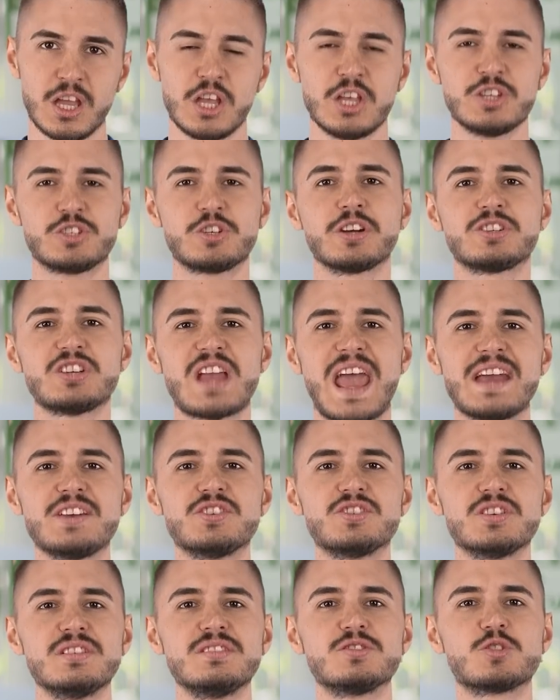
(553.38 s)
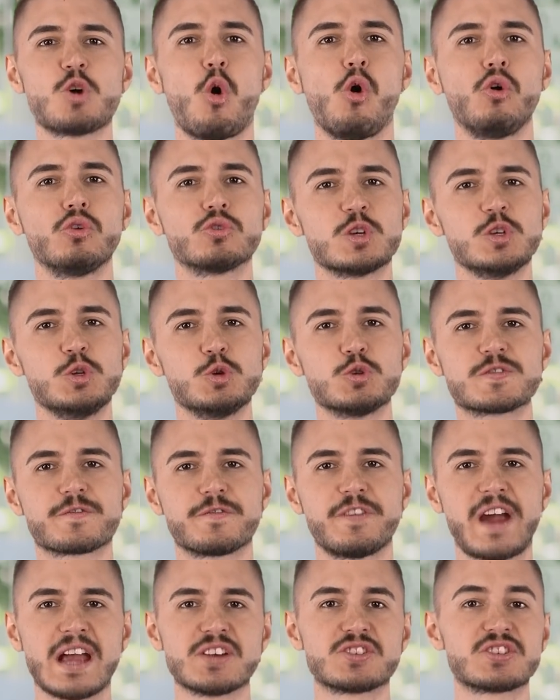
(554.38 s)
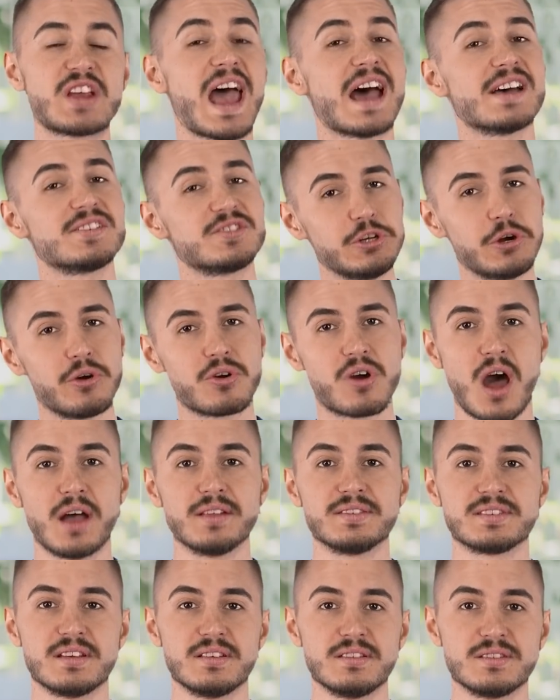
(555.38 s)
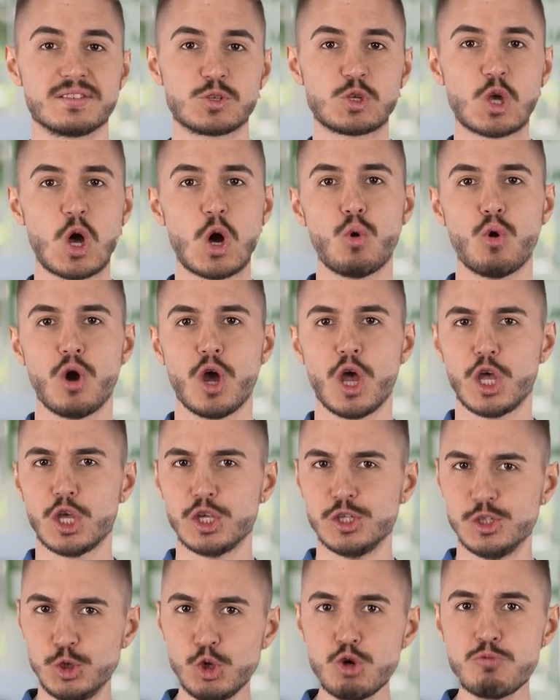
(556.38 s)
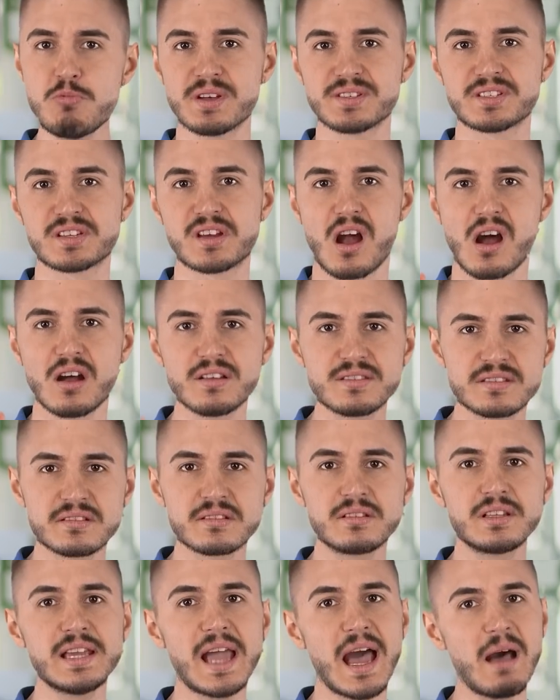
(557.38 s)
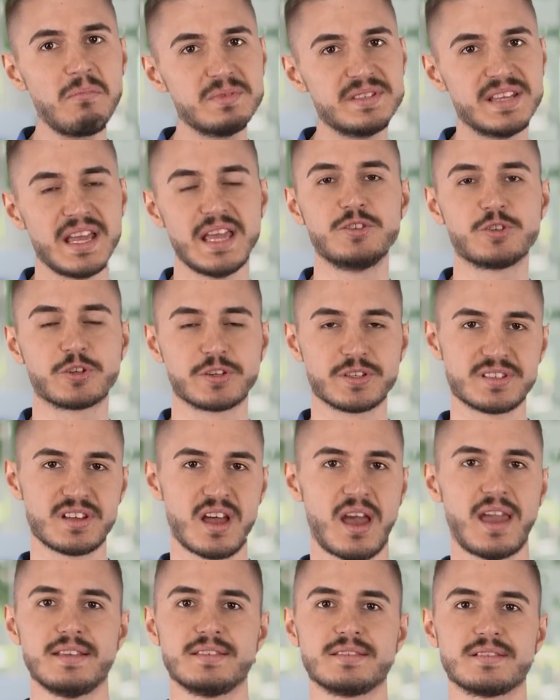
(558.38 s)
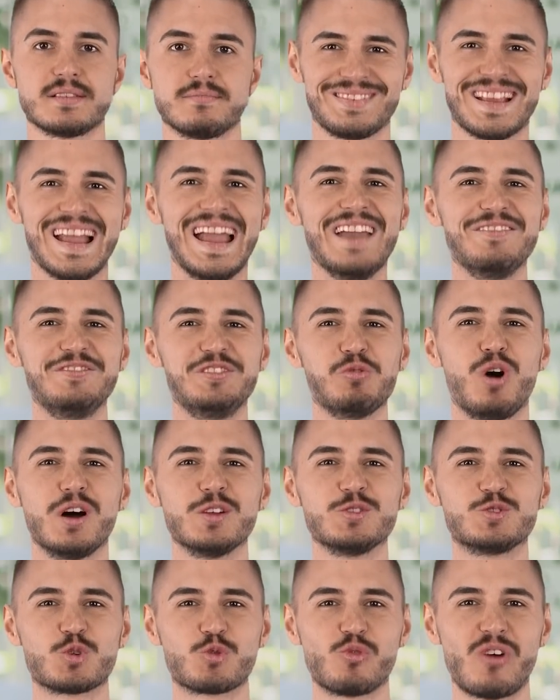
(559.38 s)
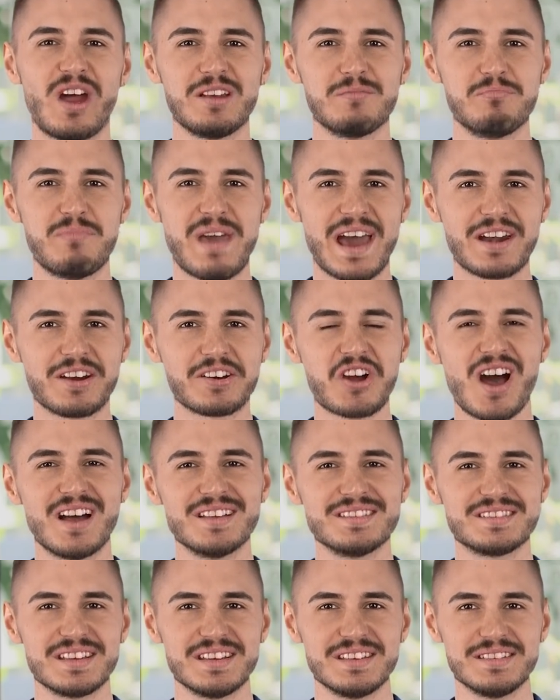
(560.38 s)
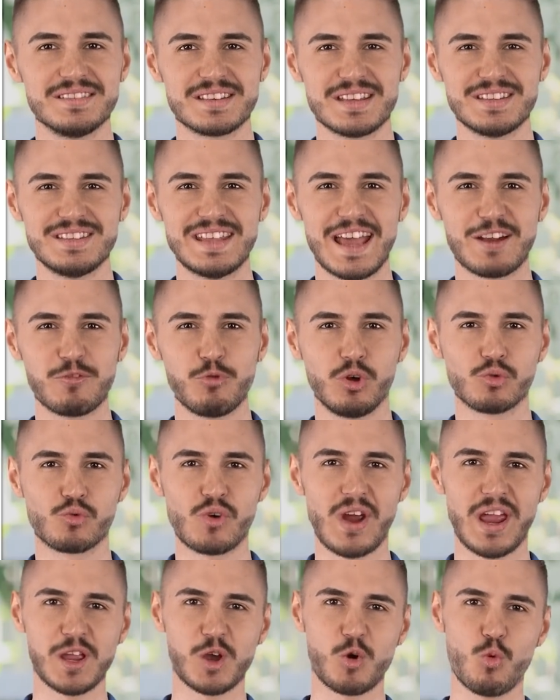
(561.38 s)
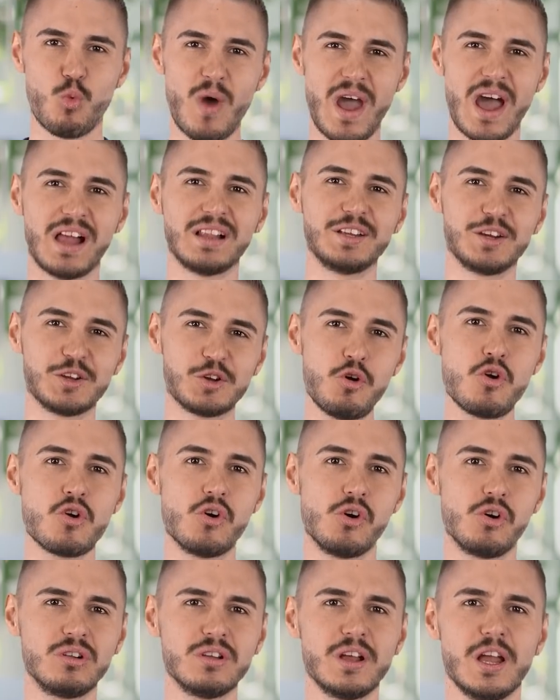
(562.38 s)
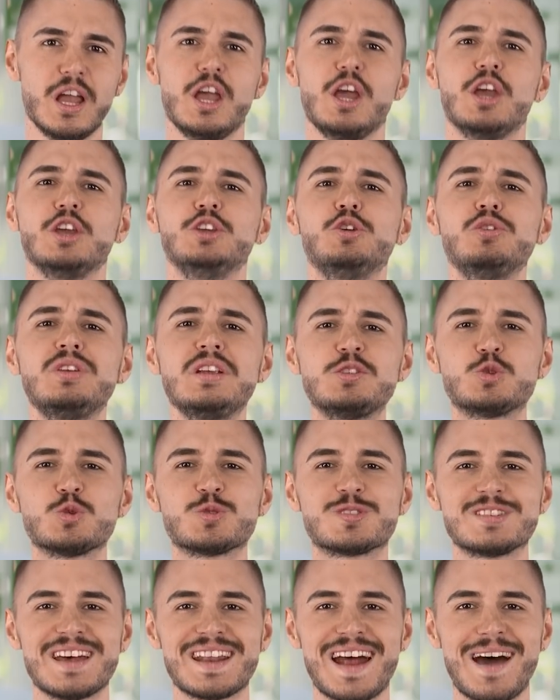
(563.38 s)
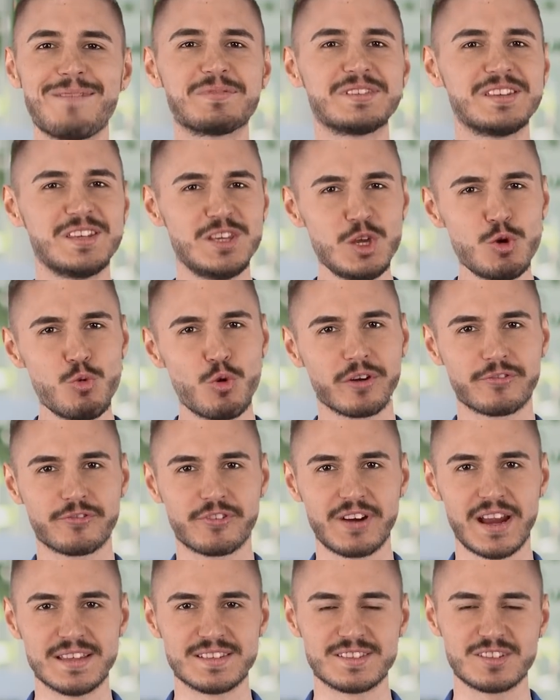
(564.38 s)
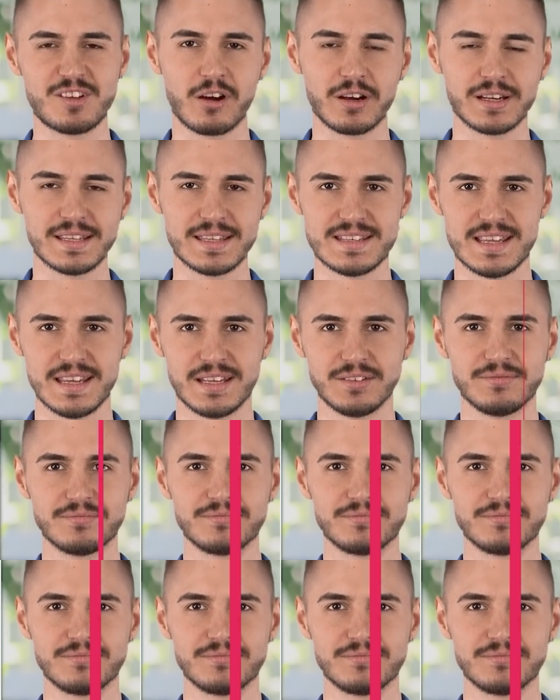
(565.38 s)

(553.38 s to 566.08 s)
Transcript: Search engines also use fresh SEO content, so you must constantly update your site. If you want to write better content that will rank well in Google, you need to set up keyword phrase targeting.